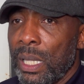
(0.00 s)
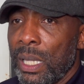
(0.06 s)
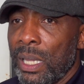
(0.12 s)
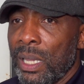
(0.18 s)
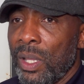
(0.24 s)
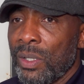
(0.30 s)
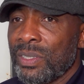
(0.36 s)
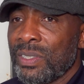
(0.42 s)

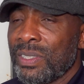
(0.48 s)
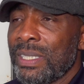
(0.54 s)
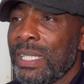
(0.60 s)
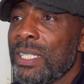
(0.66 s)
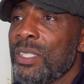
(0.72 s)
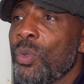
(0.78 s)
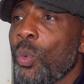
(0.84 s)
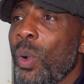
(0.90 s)
lost
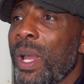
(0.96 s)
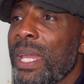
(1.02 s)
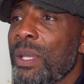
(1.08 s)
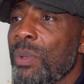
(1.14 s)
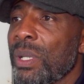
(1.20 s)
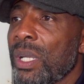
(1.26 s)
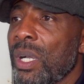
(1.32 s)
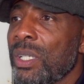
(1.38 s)
his way
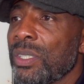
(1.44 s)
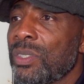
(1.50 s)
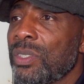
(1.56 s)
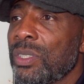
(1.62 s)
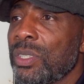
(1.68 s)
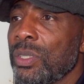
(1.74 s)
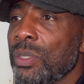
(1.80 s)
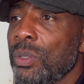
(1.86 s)
in
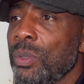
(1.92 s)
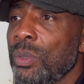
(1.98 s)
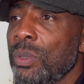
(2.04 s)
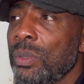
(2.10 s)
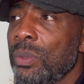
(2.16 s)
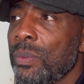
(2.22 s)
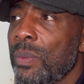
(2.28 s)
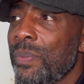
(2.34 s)
regards to
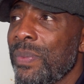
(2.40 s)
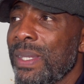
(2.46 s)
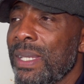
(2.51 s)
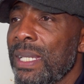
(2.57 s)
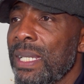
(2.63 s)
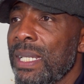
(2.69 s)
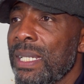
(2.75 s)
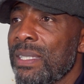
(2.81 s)

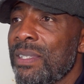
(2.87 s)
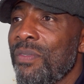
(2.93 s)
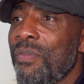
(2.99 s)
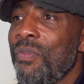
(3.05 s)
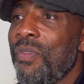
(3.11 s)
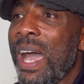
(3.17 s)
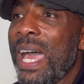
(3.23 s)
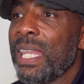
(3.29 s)
his
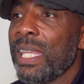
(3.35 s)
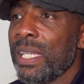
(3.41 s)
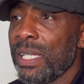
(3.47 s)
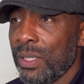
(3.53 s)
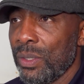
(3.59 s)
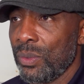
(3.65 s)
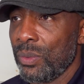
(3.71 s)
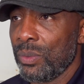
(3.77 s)

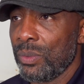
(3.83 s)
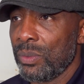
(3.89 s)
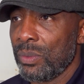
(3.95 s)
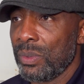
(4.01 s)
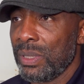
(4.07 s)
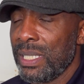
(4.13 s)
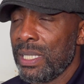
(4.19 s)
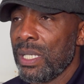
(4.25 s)
value.
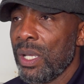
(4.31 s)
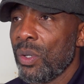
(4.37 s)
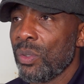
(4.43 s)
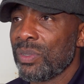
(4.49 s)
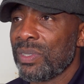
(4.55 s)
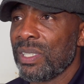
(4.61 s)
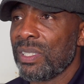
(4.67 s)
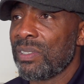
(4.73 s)
He
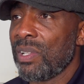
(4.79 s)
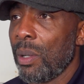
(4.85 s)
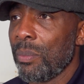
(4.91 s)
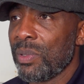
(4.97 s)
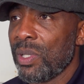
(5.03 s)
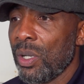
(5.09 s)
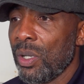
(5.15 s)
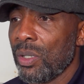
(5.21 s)
knows he's
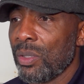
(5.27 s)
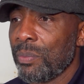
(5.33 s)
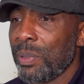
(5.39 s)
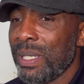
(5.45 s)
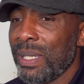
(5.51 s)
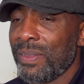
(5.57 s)
top dog, but